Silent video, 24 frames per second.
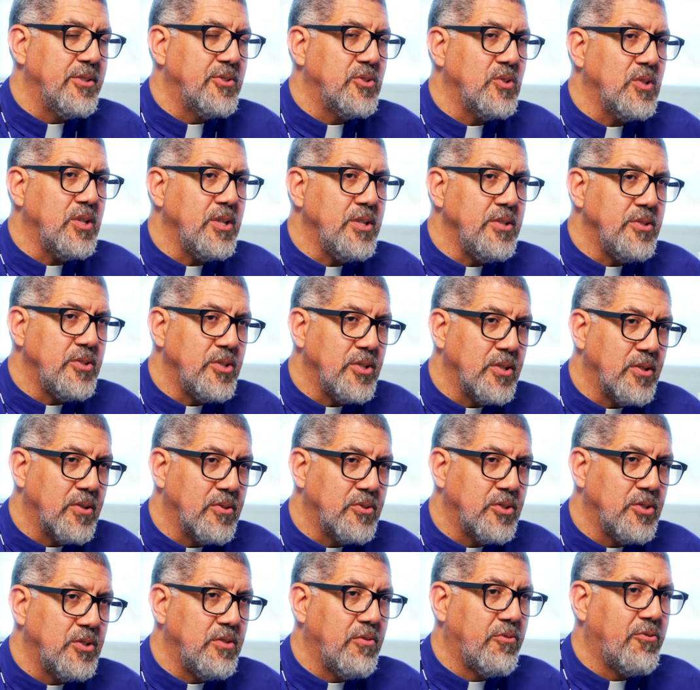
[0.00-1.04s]
it's
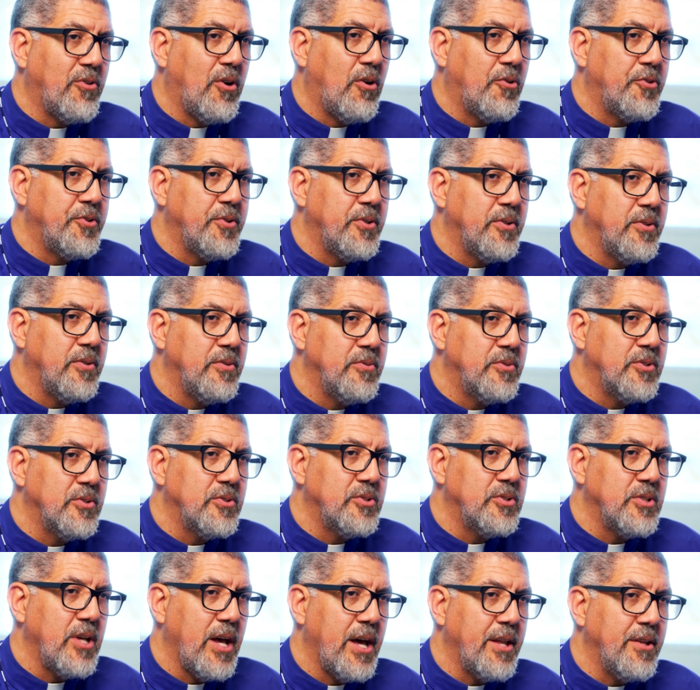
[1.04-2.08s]
easier to default to
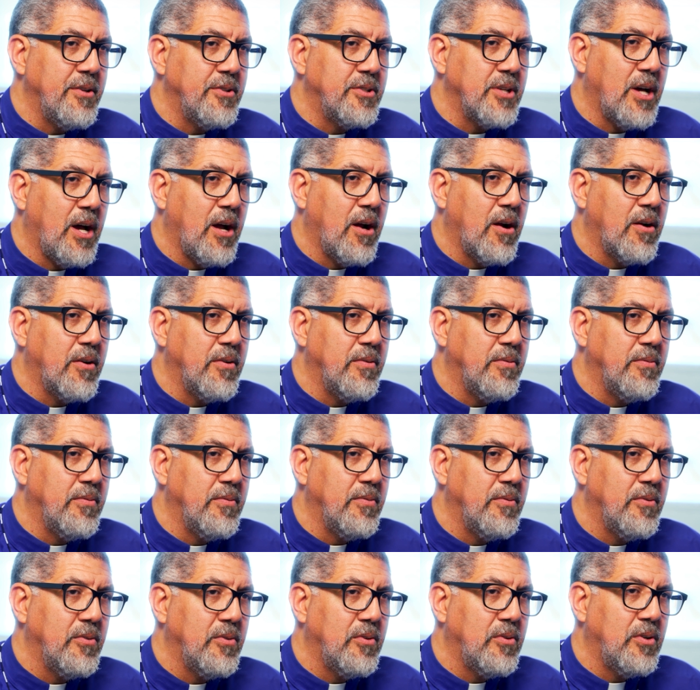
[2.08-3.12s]
sad and tired
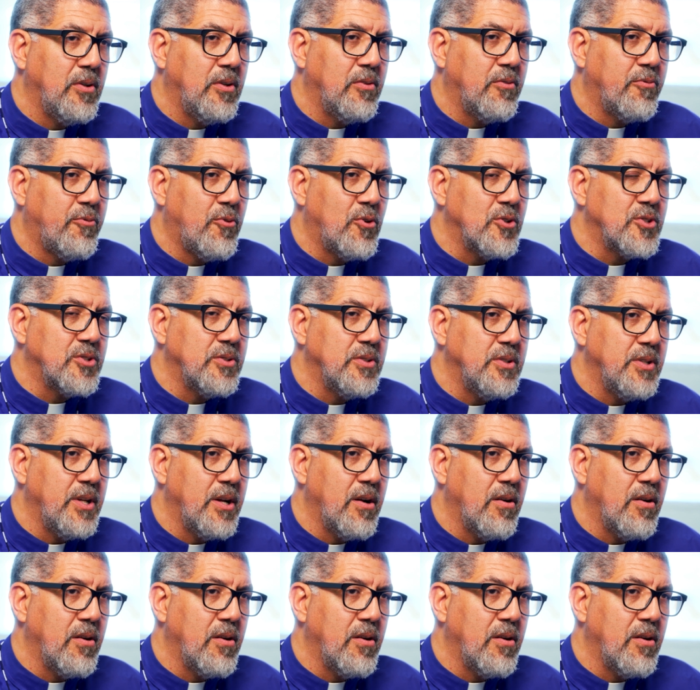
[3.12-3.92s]
and unfortunate